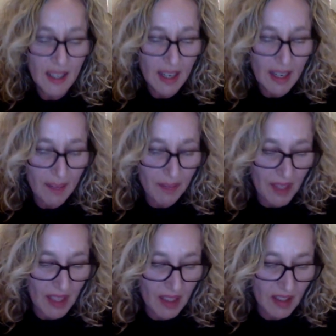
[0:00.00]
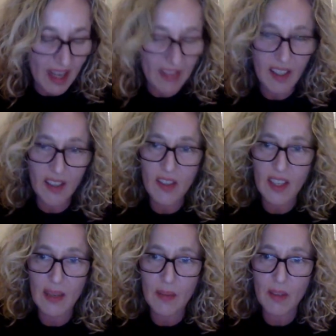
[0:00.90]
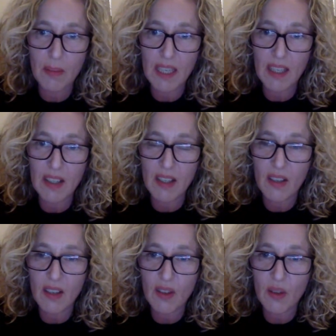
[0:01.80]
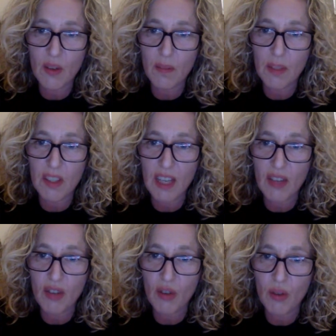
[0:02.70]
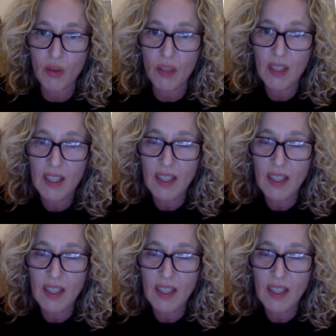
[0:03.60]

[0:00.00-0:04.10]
that does seem to be a sort of potential